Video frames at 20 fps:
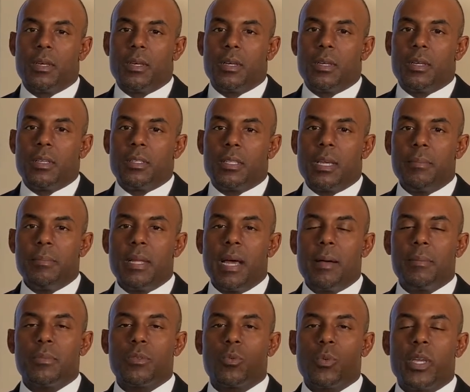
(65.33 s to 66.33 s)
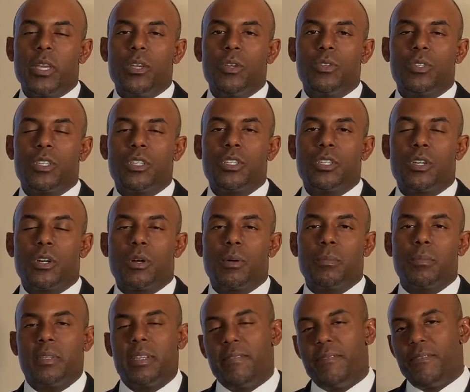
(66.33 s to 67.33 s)
Sometimes we use the
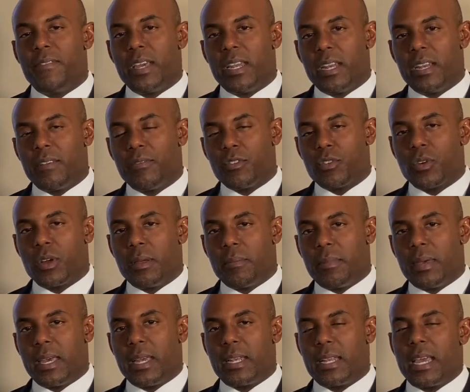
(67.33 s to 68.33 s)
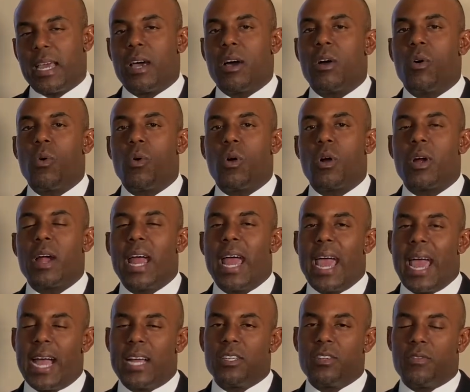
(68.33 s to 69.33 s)
term definitive treatment or
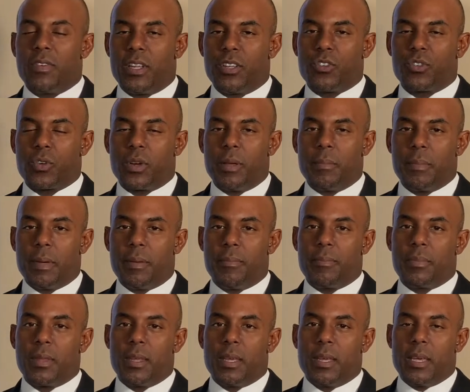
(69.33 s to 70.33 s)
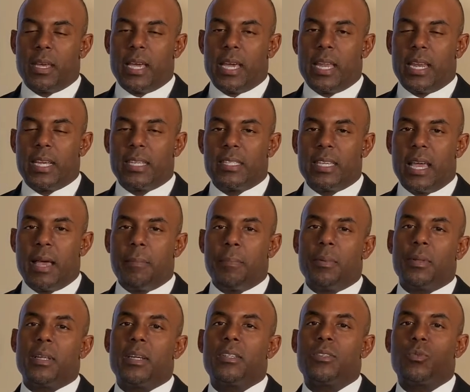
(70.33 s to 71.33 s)
adjuvant treatment. An
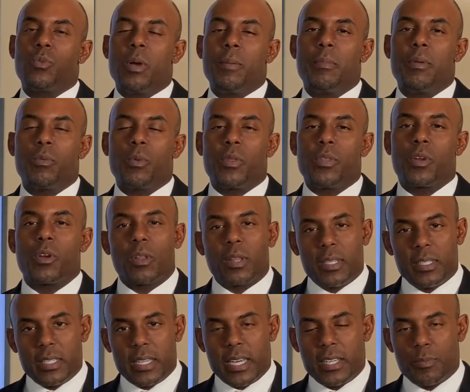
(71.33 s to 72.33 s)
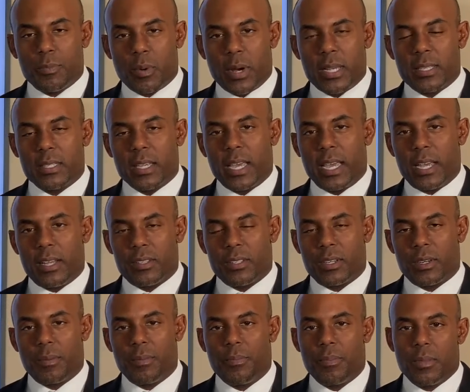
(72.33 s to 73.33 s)
example is women with early stage breast
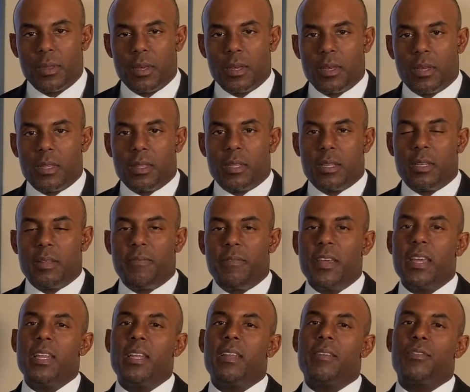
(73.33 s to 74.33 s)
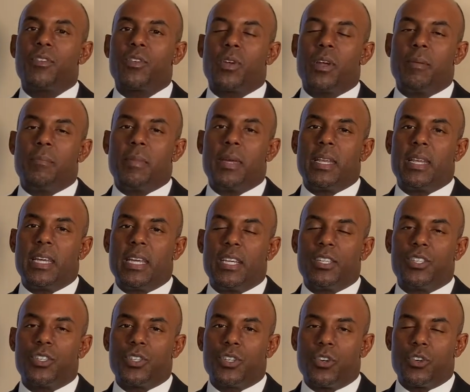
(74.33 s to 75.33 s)
cancer. The definitive treatment
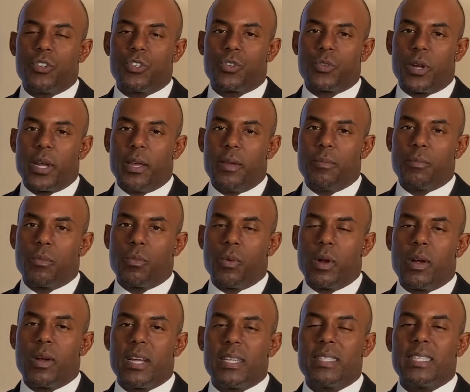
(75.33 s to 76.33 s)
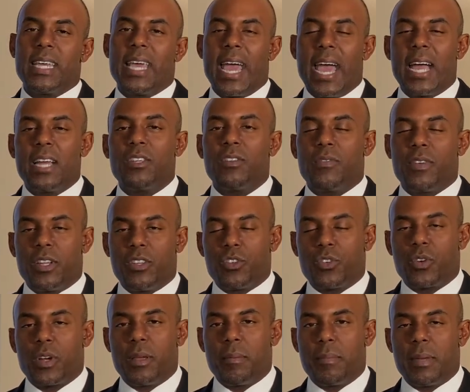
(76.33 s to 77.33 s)
is surgery, whereas the adjuvant
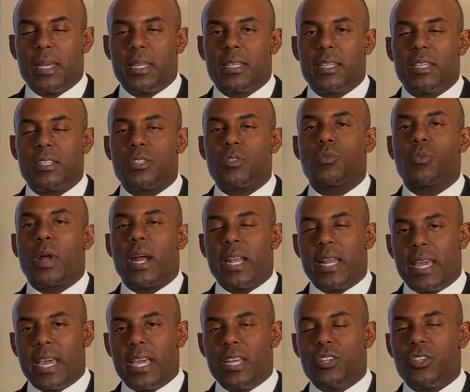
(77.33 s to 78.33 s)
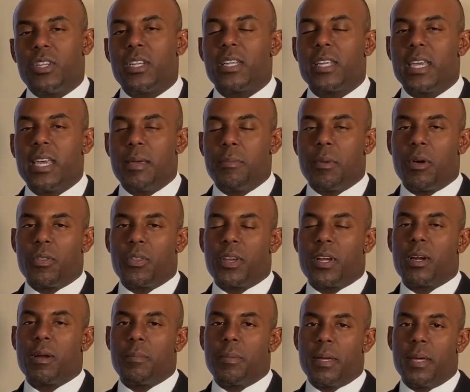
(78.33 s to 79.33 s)
treatment is radiation and
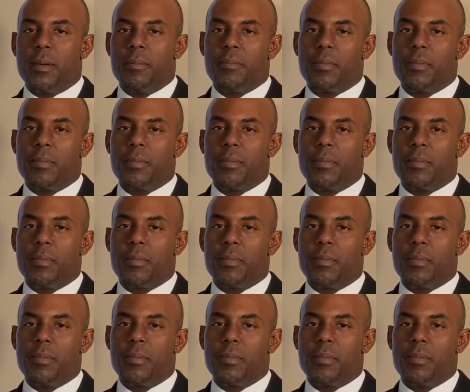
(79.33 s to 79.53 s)
chemotherapy.